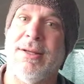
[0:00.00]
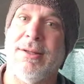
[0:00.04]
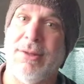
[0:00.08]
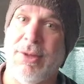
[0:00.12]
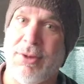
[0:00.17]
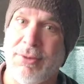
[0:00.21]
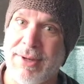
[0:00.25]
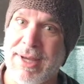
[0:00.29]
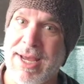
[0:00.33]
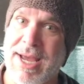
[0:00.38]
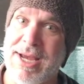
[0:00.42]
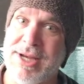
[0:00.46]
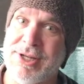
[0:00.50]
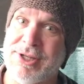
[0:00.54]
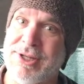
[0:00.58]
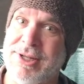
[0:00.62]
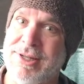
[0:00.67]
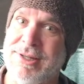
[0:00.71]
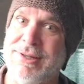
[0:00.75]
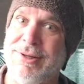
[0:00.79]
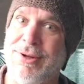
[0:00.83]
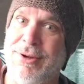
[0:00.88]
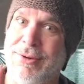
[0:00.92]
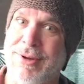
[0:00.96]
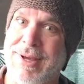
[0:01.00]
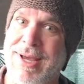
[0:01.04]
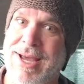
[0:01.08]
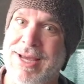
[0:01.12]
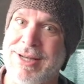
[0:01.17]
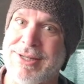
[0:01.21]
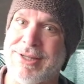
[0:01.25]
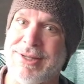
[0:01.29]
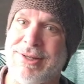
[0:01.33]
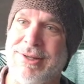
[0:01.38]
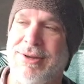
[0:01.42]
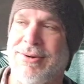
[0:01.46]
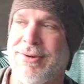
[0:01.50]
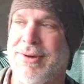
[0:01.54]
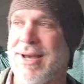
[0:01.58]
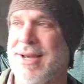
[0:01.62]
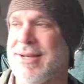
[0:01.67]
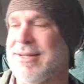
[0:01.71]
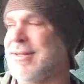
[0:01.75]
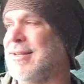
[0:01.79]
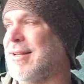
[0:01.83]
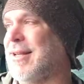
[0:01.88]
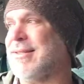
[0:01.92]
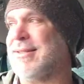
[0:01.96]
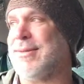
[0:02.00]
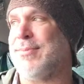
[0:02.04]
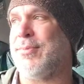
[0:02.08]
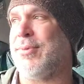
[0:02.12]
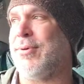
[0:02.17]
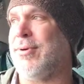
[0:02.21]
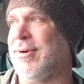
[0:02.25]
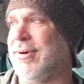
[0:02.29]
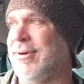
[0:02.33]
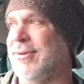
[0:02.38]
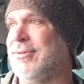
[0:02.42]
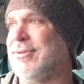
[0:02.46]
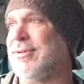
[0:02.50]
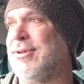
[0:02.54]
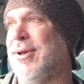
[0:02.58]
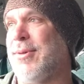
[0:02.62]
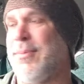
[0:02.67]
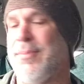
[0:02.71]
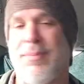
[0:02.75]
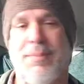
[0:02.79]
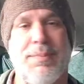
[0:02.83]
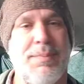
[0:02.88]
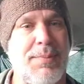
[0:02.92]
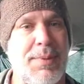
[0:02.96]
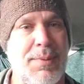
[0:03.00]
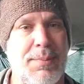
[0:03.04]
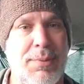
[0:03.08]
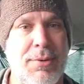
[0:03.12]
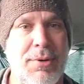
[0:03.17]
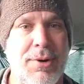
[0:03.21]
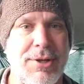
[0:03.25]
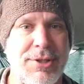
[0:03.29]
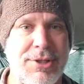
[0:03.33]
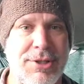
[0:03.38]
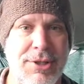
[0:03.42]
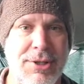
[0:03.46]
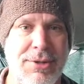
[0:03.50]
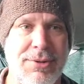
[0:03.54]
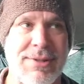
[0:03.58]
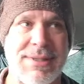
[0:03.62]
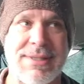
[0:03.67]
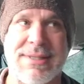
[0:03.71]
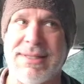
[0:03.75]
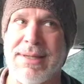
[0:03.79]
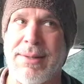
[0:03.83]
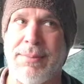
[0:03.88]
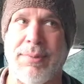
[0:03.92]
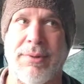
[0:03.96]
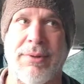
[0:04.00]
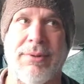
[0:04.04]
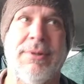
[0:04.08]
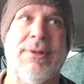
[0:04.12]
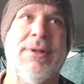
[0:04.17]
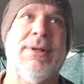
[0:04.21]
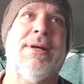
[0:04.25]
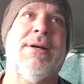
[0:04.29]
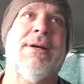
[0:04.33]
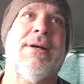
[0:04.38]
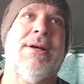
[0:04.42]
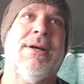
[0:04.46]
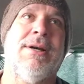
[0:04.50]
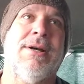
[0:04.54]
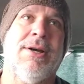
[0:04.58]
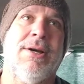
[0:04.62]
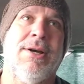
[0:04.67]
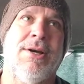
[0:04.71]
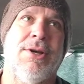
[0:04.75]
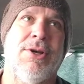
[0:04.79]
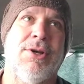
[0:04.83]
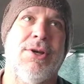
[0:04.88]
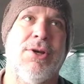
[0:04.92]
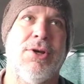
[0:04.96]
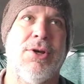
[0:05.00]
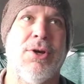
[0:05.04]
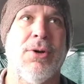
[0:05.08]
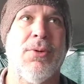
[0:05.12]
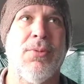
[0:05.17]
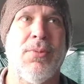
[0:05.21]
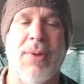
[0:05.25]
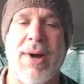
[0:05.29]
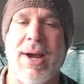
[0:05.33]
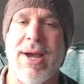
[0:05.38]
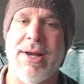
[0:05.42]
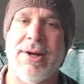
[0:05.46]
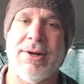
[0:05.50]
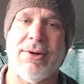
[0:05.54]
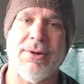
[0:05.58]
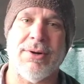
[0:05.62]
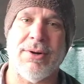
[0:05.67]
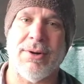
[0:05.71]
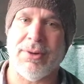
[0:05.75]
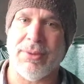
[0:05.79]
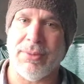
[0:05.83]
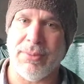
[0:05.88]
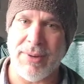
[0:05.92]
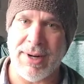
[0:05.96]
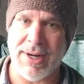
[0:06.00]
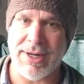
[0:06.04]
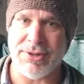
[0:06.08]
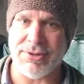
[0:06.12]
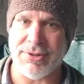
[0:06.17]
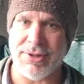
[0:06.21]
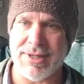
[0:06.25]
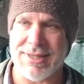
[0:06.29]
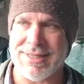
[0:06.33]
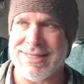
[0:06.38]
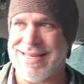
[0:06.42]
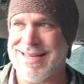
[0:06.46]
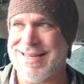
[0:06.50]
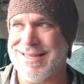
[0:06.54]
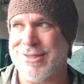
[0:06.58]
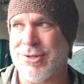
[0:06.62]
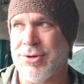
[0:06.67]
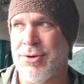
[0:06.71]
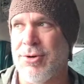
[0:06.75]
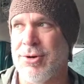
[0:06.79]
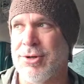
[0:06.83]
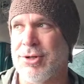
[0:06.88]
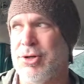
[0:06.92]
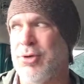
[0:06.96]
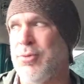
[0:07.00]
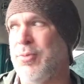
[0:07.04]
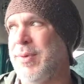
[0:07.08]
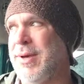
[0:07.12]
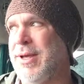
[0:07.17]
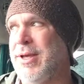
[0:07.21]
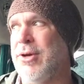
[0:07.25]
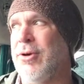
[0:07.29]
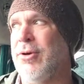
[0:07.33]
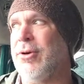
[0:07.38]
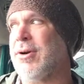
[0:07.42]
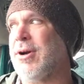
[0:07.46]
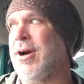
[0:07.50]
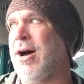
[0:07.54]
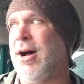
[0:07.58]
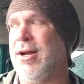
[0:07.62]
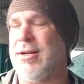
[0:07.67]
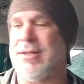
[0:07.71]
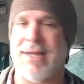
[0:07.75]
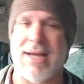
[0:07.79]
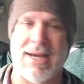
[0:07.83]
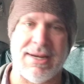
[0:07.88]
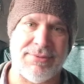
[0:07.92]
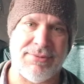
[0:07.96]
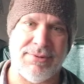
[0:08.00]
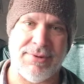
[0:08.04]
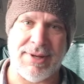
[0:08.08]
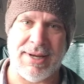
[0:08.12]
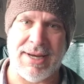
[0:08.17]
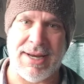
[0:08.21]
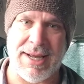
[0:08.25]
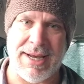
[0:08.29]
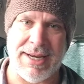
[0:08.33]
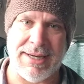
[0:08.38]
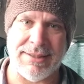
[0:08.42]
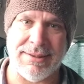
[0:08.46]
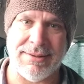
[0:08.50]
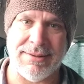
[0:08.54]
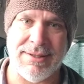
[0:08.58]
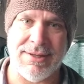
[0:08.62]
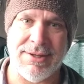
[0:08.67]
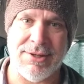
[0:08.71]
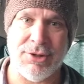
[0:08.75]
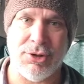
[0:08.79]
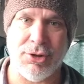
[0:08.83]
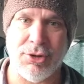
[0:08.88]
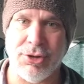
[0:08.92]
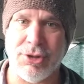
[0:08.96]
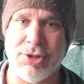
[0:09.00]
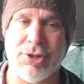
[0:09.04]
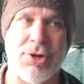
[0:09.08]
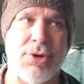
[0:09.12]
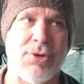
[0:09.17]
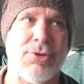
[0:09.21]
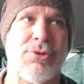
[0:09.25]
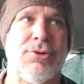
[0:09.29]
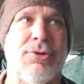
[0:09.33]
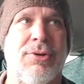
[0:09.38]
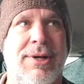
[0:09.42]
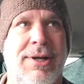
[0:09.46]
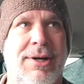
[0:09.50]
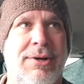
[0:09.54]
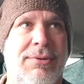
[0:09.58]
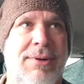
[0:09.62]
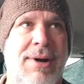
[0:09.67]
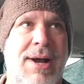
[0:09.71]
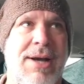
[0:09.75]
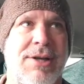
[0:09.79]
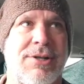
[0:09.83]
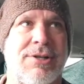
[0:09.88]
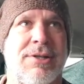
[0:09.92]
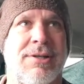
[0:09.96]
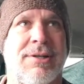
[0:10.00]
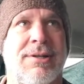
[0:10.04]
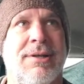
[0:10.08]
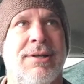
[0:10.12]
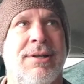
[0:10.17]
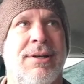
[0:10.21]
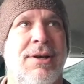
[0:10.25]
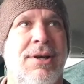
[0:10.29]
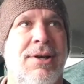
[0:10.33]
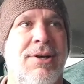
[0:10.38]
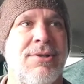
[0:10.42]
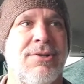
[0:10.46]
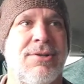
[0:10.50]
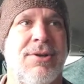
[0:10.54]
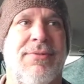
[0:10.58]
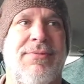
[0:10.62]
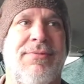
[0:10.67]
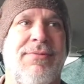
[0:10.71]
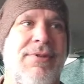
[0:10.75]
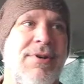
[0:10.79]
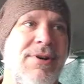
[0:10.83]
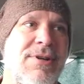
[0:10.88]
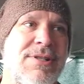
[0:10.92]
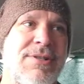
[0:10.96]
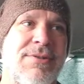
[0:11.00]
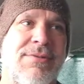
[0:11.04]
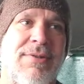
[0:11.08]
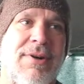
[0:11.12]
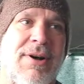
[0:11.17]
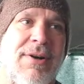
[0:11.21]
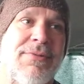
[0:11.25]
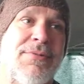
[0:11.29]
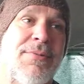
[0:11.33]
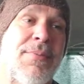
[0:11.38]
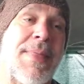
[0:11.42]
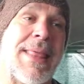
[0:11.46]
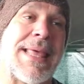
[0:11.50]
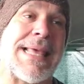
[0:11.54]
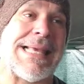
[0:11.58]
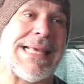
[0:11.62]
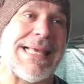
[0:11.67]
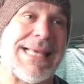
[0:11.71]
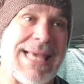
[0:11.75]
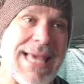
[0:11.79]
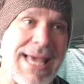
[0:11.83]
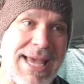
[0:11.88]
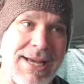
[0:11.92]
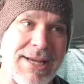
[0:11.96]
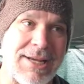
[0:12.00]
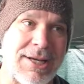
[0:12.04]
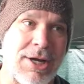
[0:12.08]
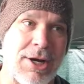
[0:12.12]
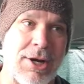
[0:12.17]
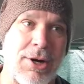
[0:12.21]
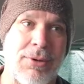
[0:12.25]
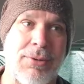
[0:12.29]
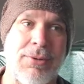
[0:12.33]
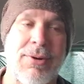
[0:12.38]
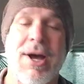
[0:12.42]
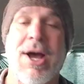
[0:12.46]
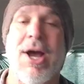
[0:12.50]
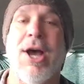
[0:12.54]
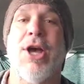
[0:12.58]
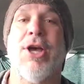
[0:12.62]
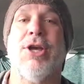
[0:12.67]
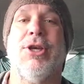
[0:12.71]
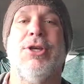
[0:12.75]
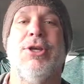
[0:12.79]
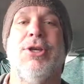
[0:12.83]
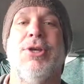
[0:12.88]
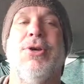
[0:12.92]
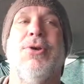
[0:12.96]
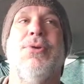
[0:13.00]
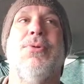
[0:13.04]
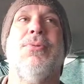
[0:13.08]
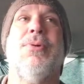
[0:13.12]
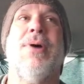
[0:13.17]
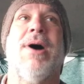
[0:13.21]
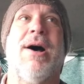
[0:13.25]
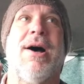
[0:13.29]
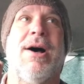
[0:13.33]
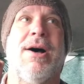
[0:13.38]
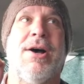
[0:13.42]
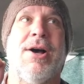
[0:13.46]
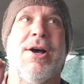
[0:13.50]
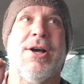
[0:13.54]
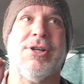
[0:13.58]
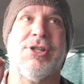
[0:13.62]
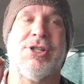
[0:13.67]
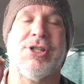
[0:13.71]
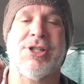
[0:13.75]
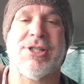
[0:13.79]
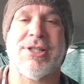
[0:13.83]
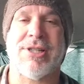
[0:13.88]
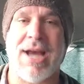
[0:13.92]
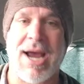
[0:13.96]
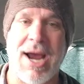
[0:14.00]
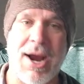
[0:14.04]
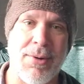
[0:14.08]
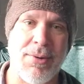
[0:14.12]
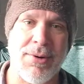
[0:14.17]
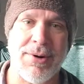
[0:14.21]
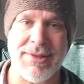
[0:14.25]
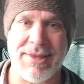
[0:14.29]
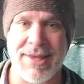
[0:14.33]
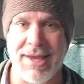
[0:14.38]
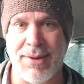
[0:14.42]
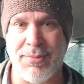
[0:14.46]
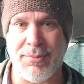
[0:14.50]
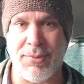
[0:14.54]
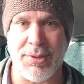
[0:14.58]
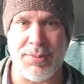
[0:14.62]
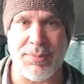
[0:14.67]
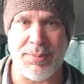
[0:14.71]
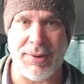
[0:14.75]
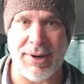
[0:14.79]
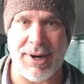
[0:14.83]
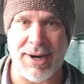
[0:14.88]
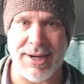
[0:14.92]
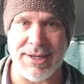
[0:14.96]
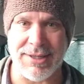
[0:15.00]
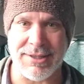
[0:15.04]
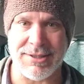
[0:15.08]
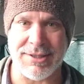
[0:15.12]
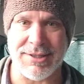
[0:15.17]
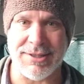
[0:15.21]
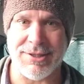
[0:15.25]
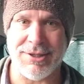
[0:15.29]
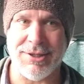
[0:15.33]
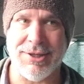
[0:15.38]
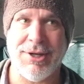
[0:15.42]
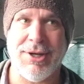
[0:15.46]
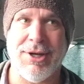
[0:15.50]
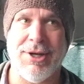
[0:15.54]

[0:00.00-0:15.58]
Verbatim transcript: Location, location, location. That's important. So, but point two is simple. Your waiter or waitress is going to be your contact for the night, your social interaction. So, first of all, from the get go, you shower them with praise.